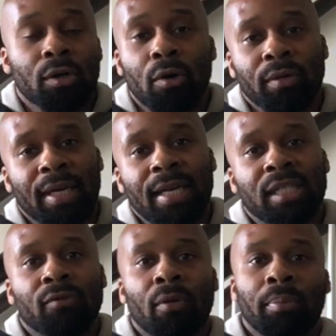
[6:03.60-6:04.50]
So they
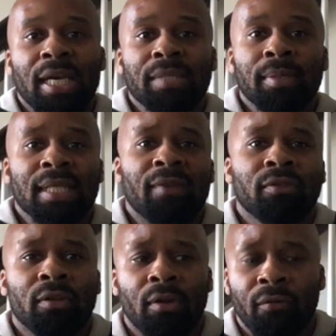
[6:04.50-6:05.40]
needed some replacements
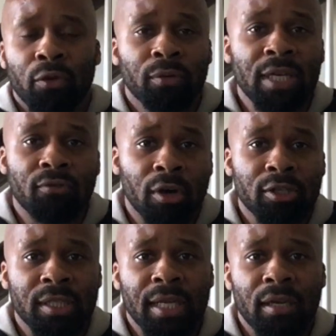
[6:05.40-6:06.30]
after a few key
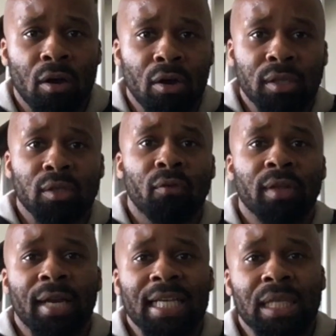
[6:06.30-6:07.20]
runners that they lost over
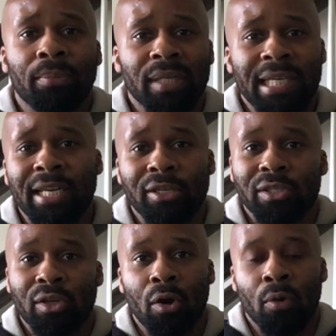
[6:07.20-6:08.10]
the last couple of
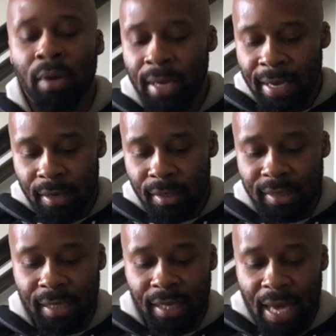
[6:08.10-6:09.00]
years. So it
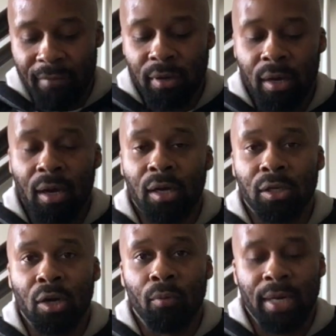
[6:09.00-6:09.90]
looks like they have a
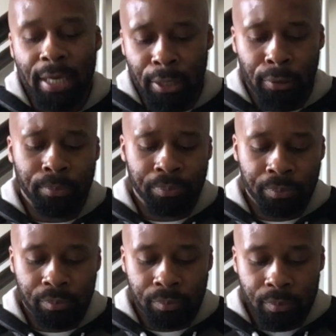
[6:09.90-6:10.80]
good one here.
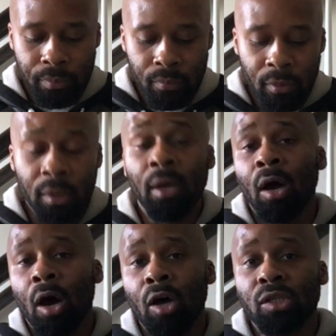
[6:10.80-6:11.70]

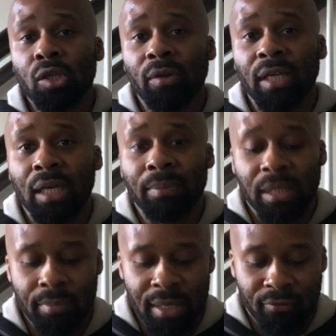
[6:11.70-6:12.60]
Also at the Clemson
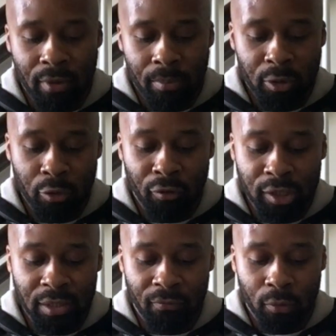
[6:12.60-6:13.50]
meet from the
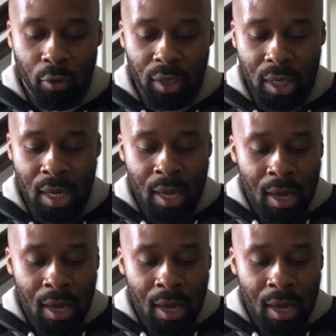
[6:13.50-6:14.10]
University of Florida,